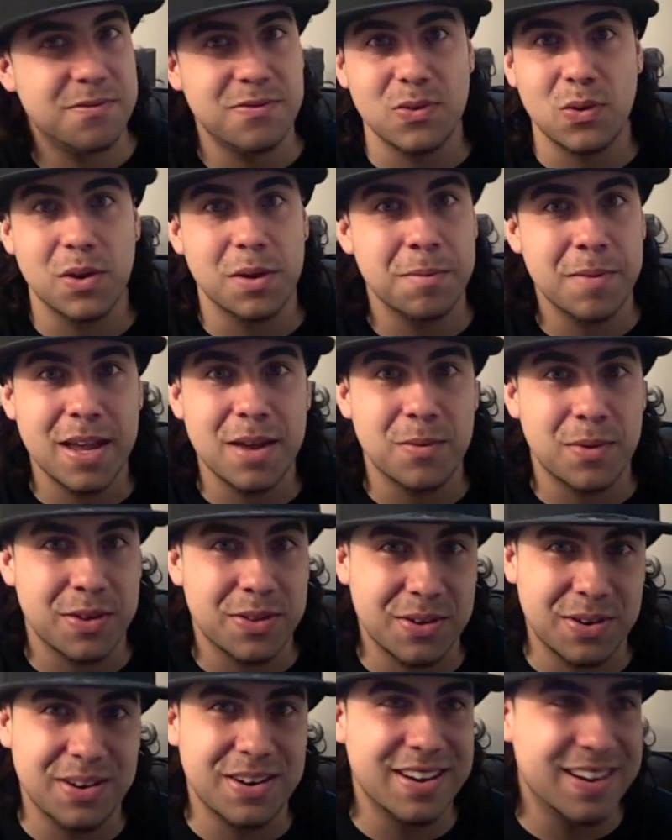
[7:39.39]
Floyd
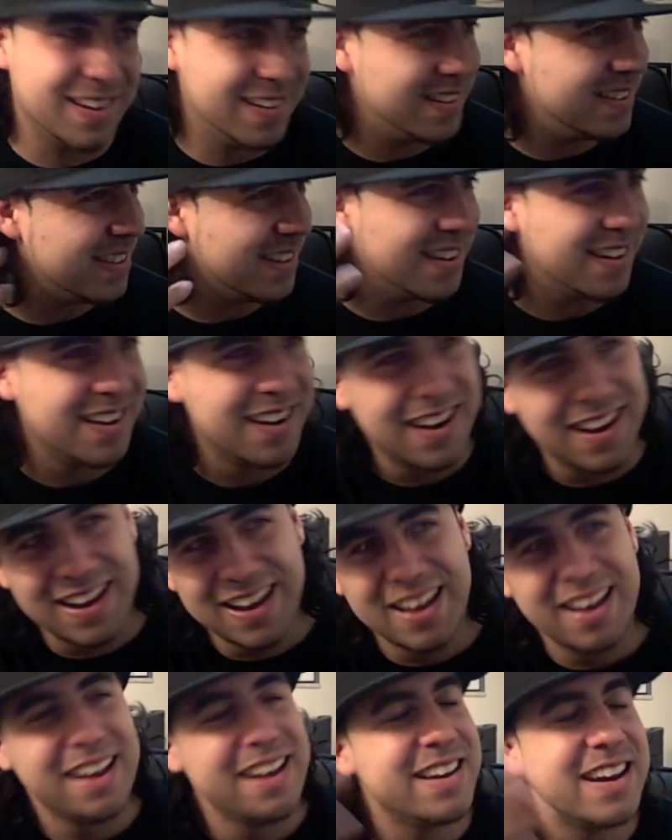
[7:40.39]
Mayweather in there.
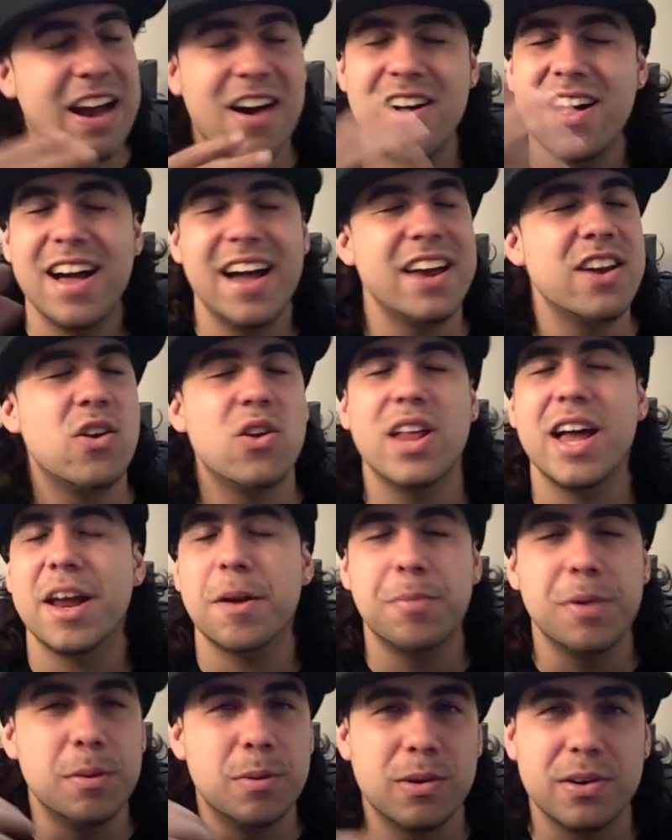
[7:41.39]
Now, I know a
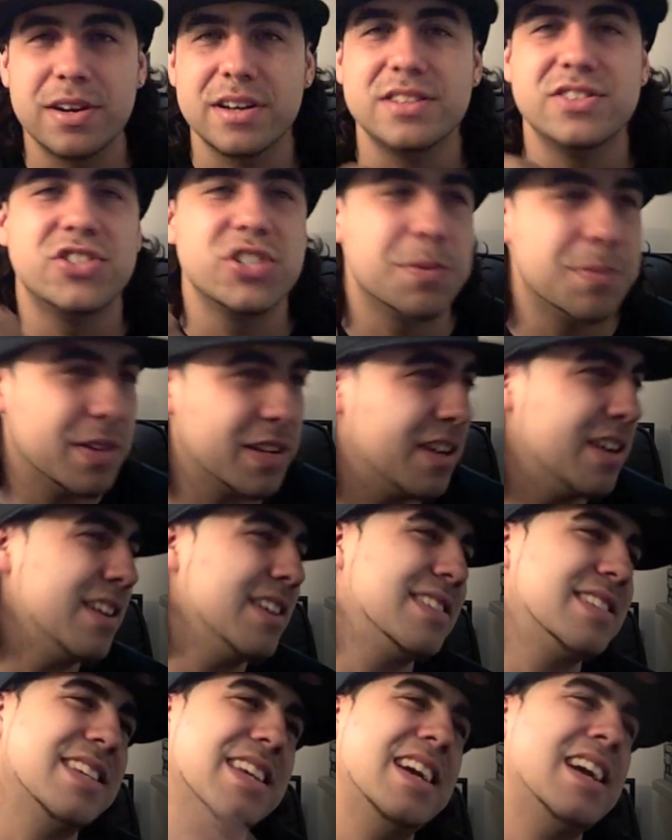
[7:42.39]
lot of people are going to jump the
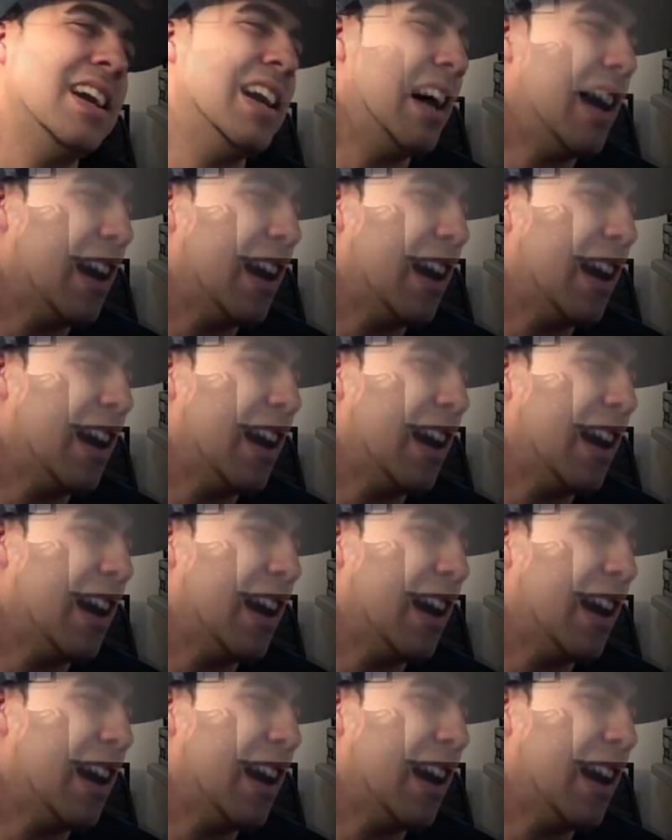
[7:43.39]
gun and say,